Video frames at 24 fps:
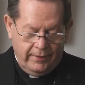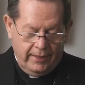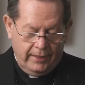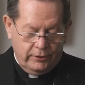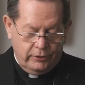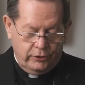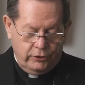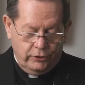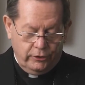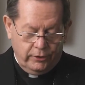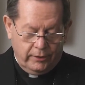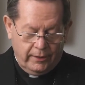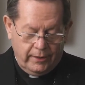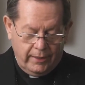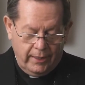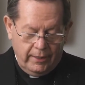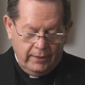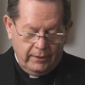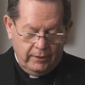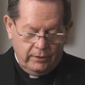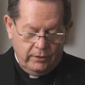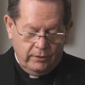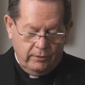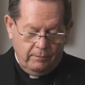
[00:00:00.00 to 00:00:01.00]
that your
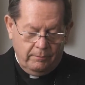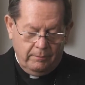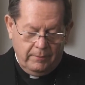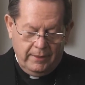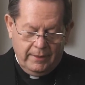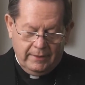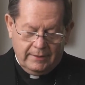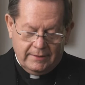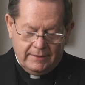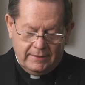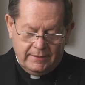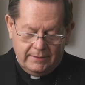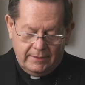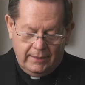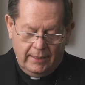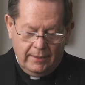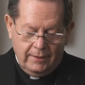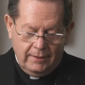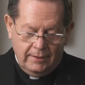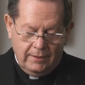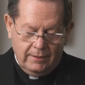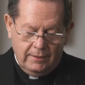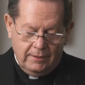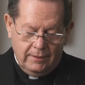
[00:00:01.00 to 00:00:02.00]
kingdom be
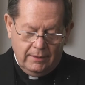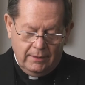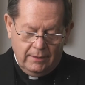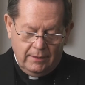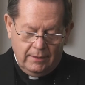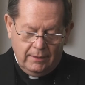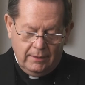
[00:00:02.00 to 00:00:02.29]
extended